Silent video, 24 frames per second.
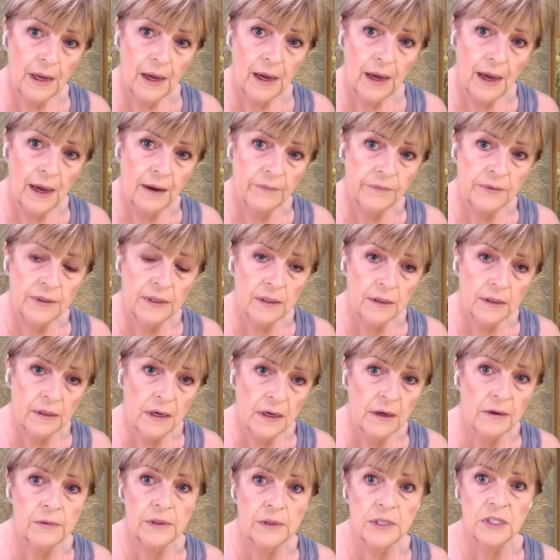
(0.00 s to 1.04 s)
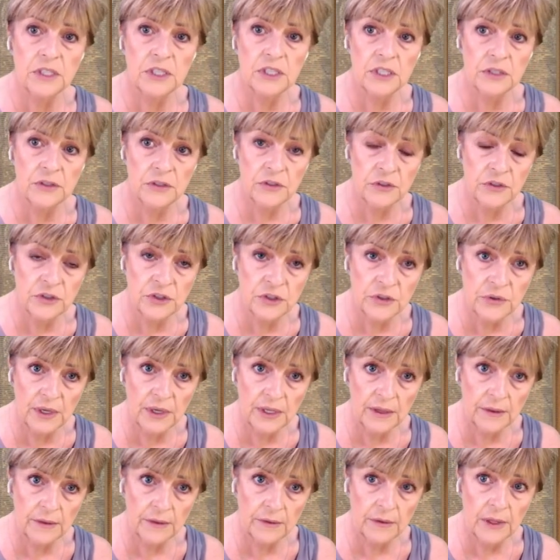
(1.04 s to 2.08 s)
having the courage and the
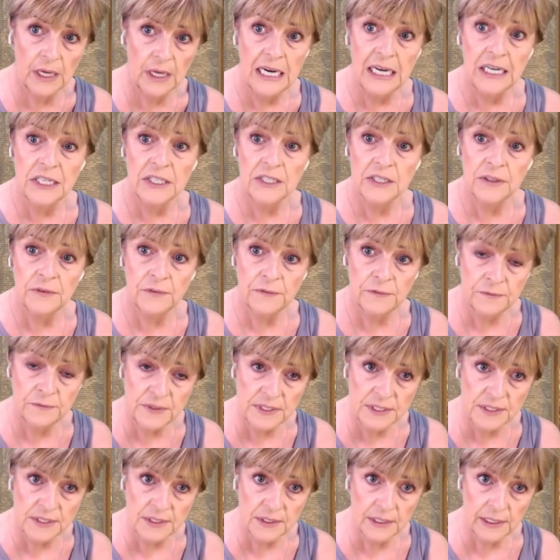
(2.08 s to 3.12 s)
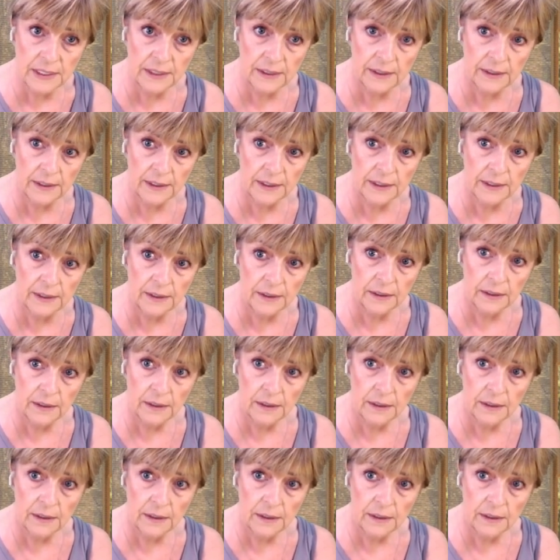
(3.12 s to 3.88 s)
strength to physically